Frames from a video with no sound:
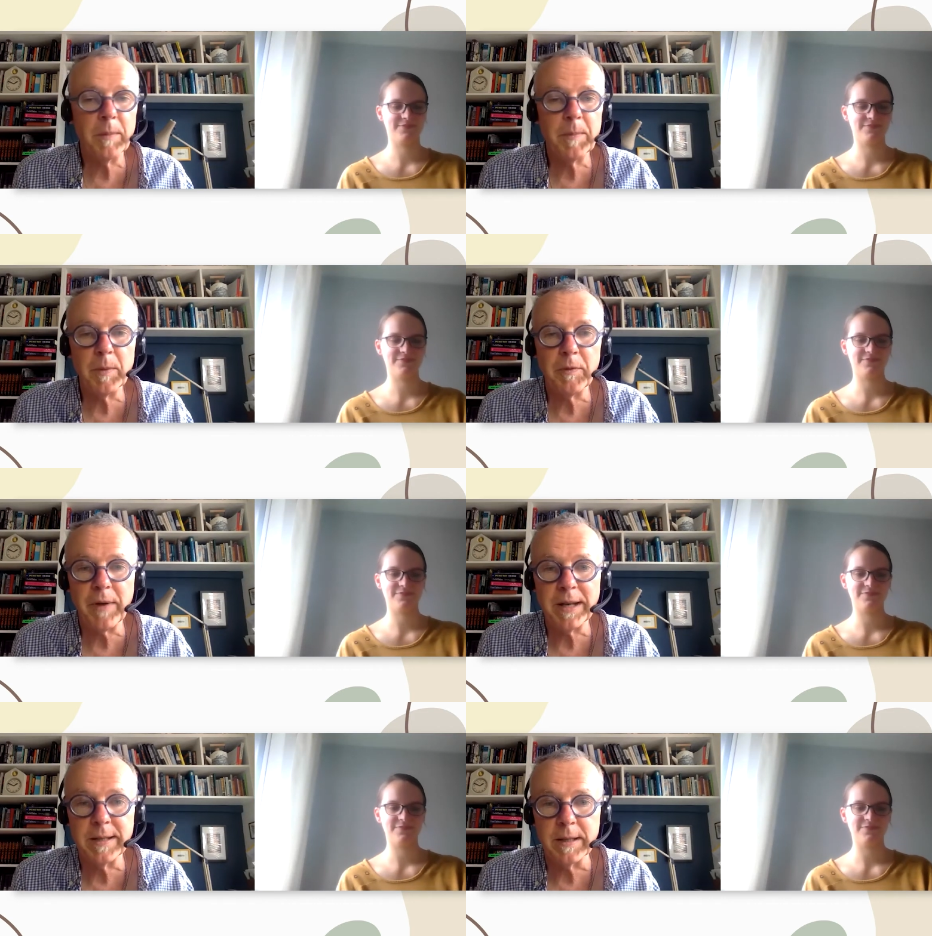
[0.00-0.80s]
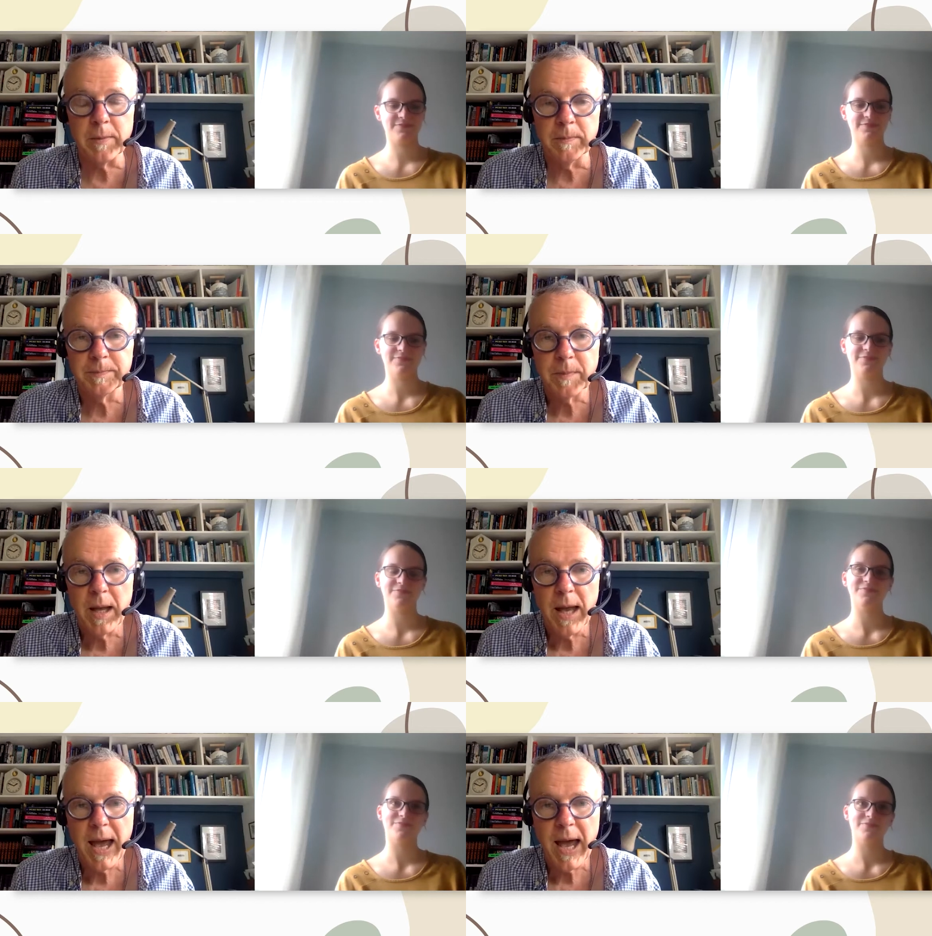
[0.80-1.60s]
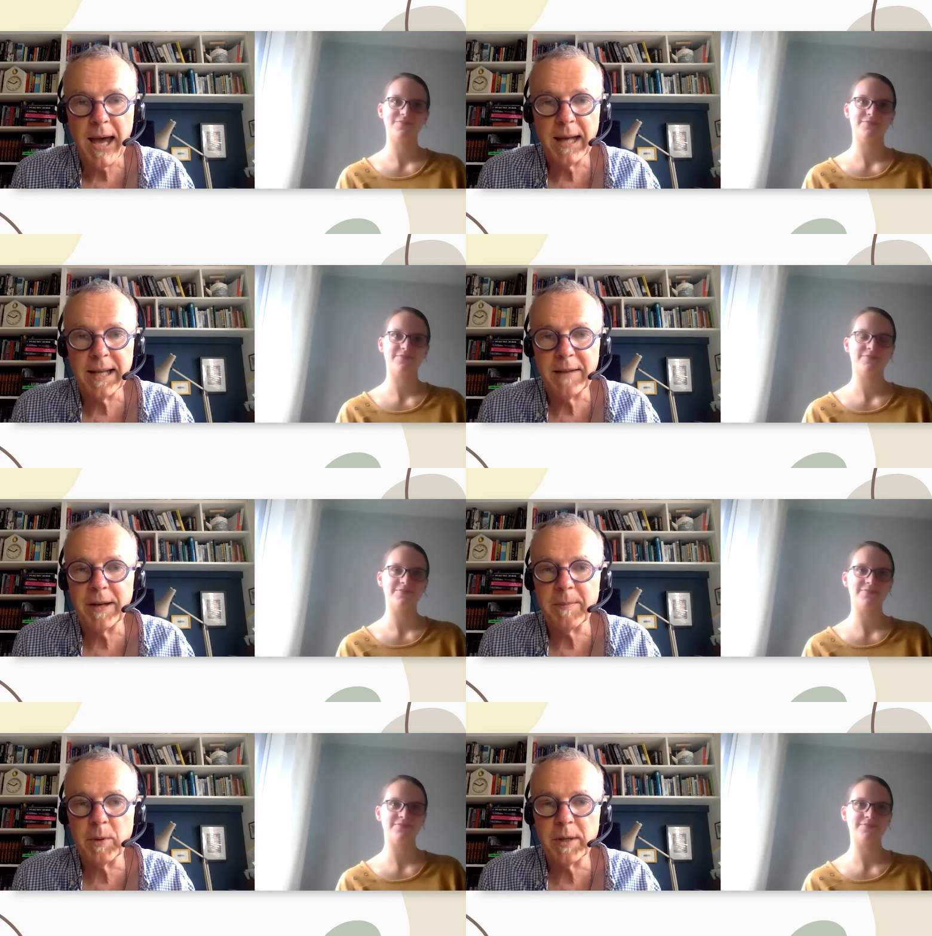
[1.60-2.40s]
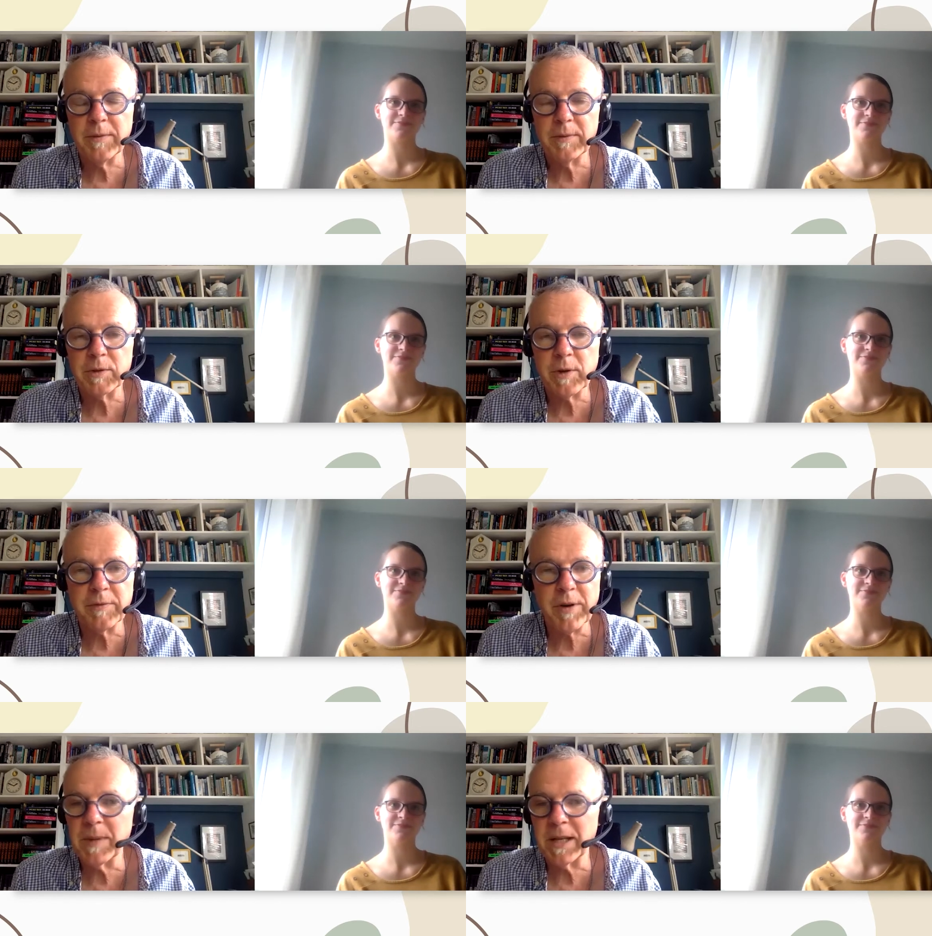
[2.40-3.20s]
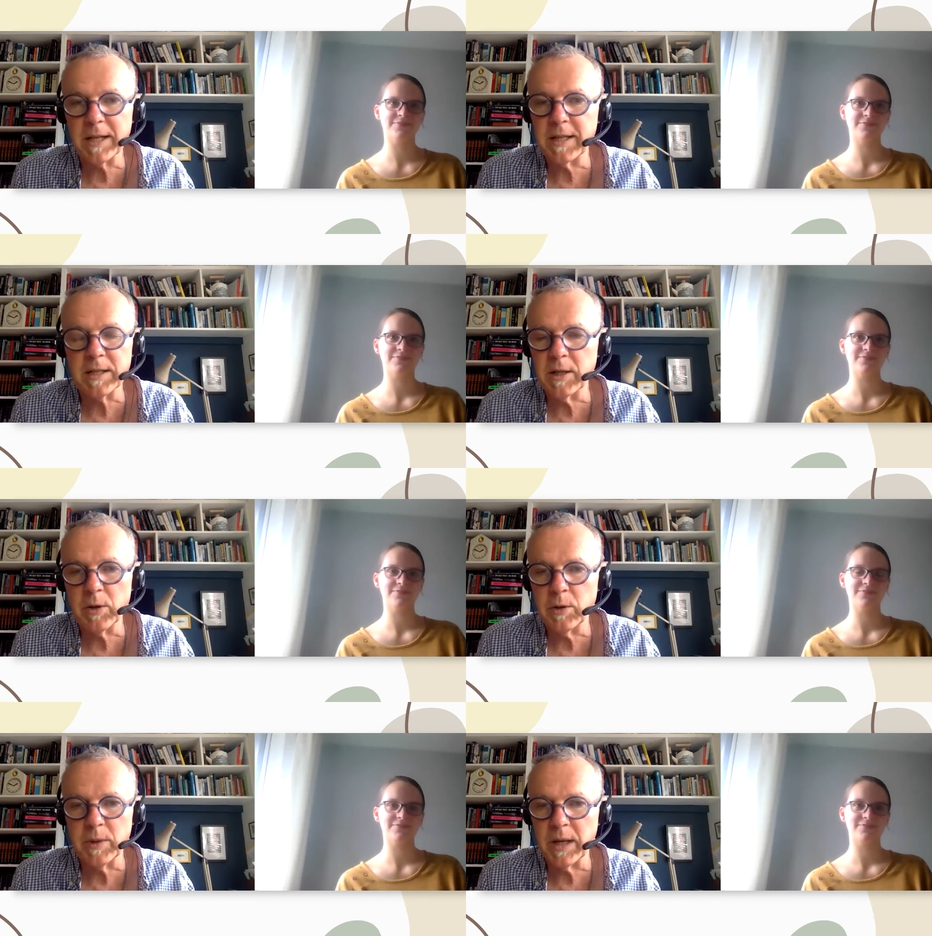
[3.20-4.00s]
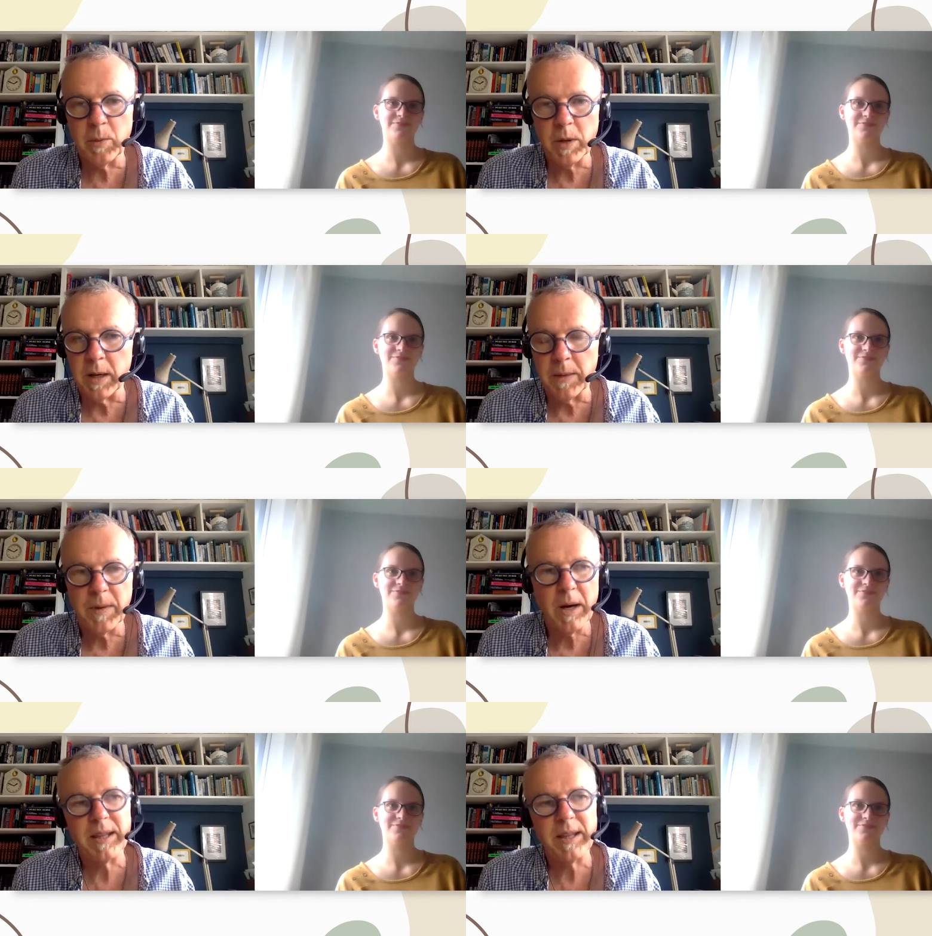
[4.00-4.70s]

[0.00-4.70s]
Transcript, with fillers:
Speaker 1: people friend you and if anybody tried to friend me and I didn't know who they were,